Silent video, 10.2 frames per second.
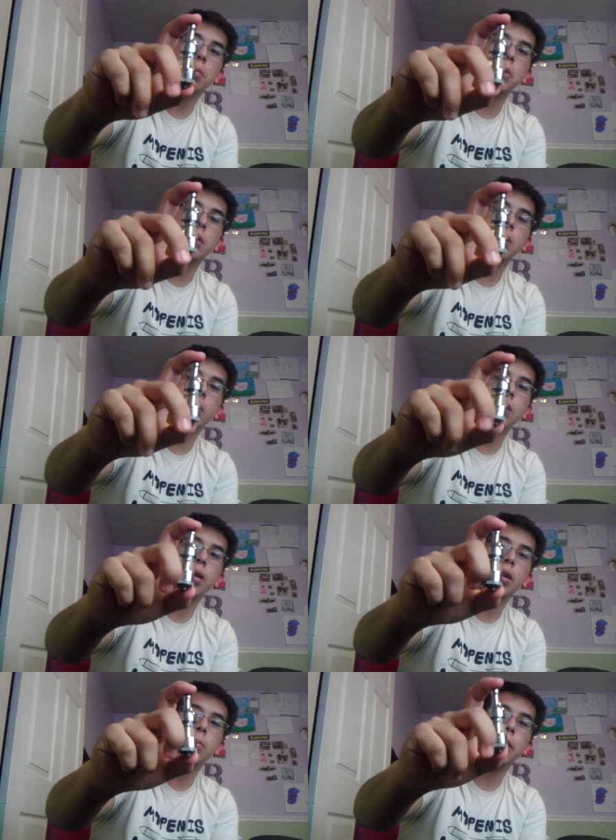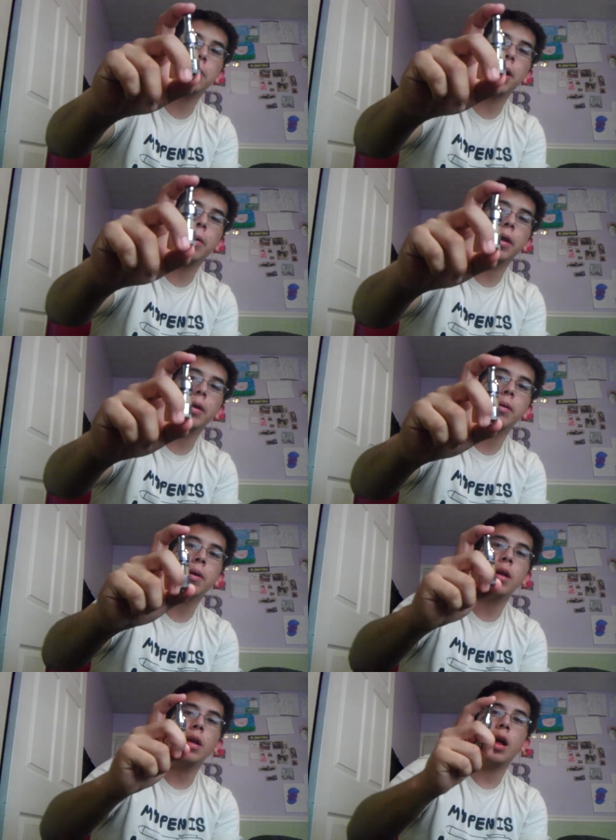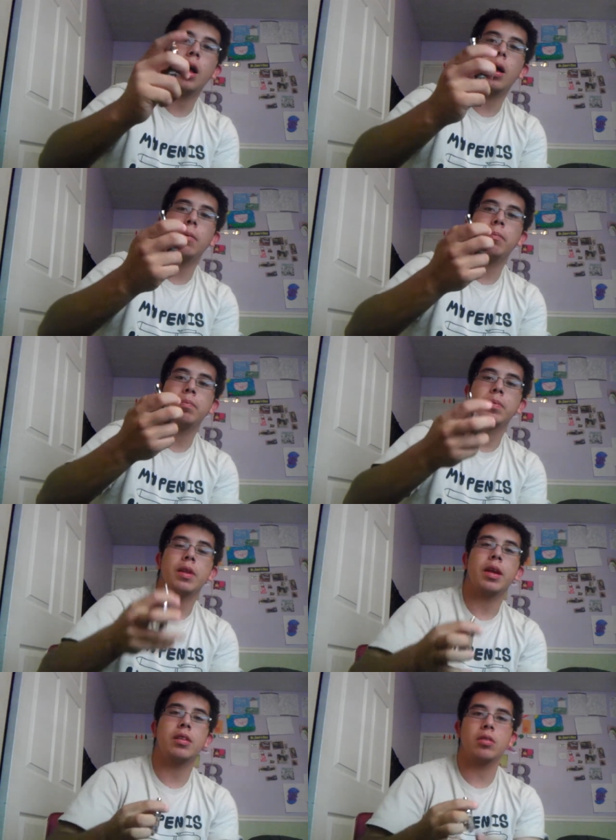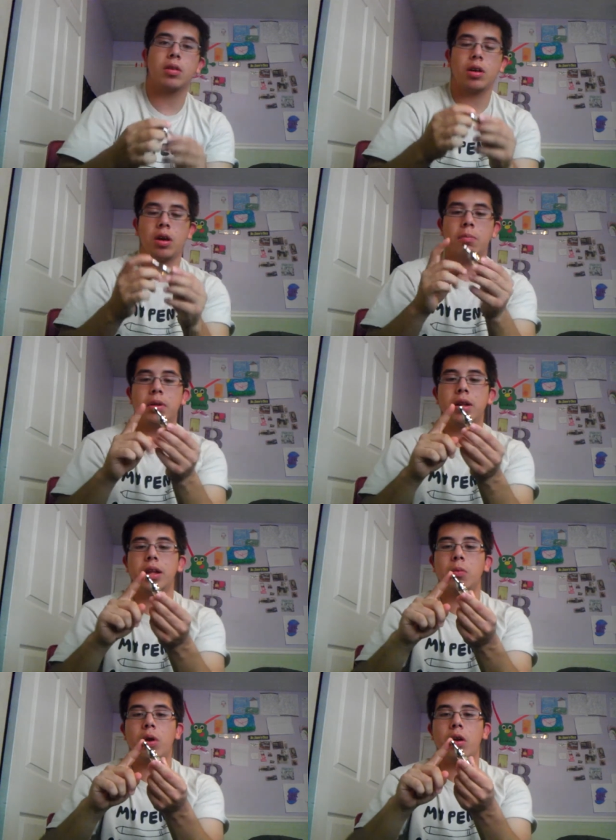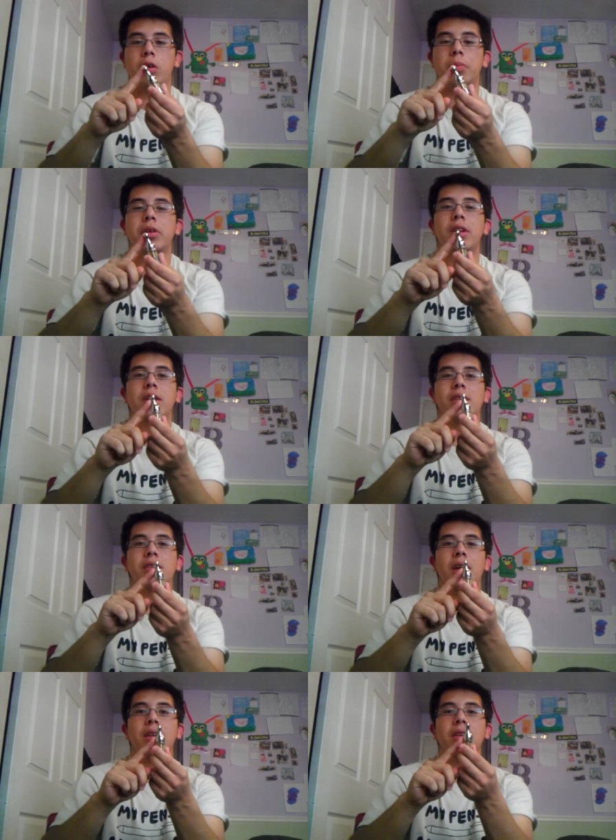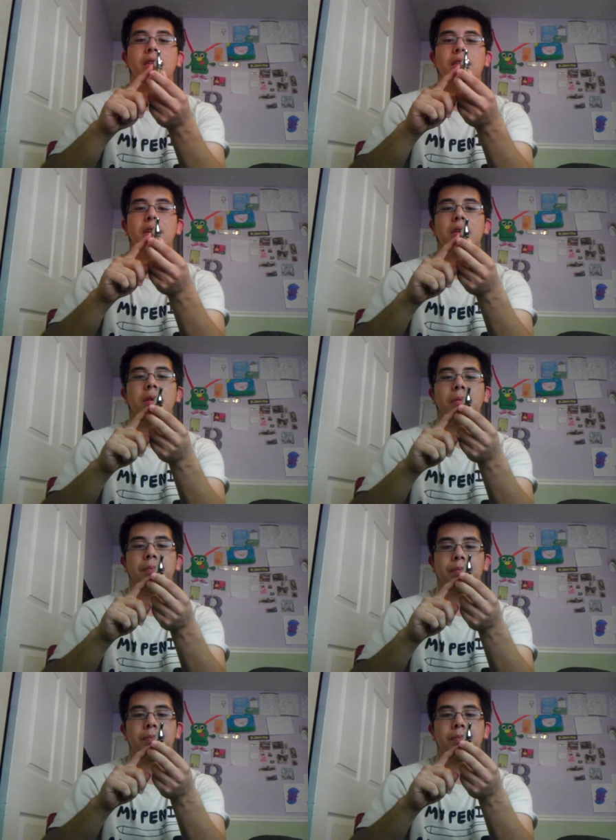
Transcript: let me tell you a little bit about it. It's completely 100% stainless steel,